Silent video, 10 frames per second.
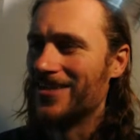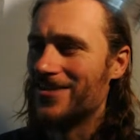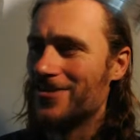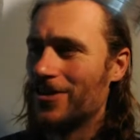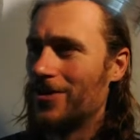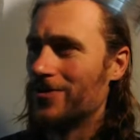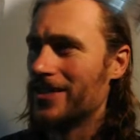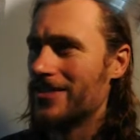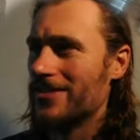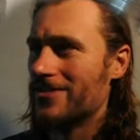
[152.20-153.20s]
so
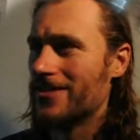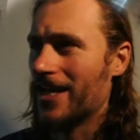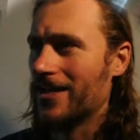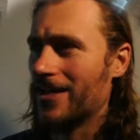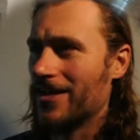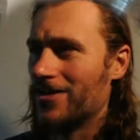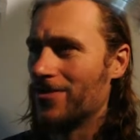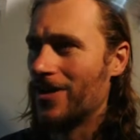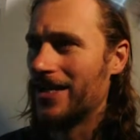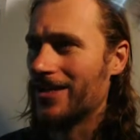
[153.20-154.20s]
this is like a
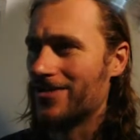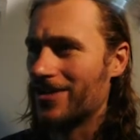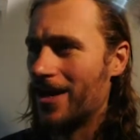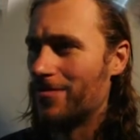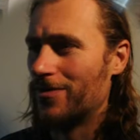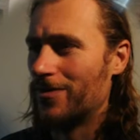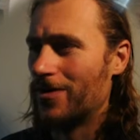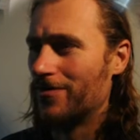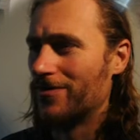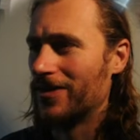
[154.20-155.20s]
great
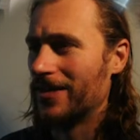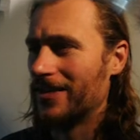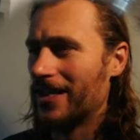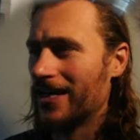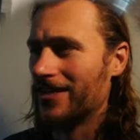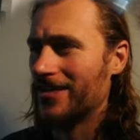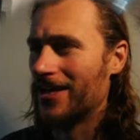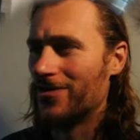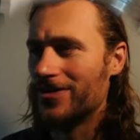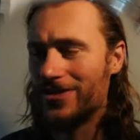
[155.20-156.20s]
example of
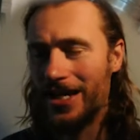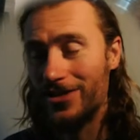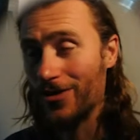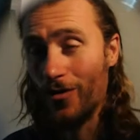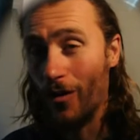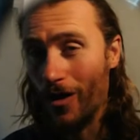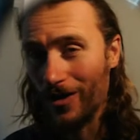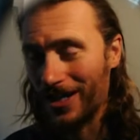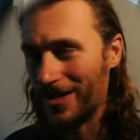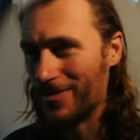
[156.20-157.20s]
there's no wall
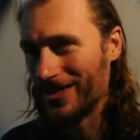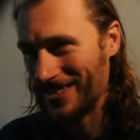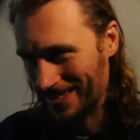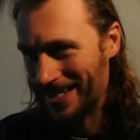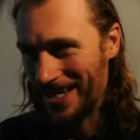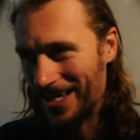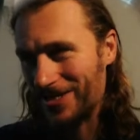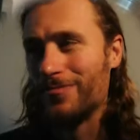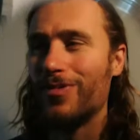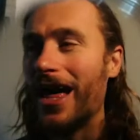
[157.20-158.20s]
here, but it's
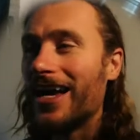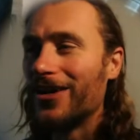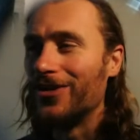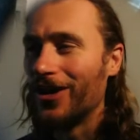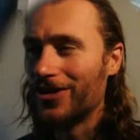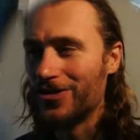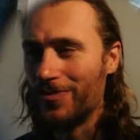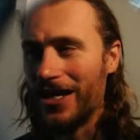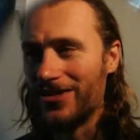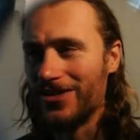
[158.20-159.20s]
implying another
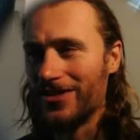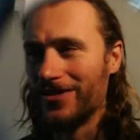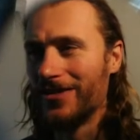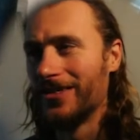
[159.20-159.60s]
space here.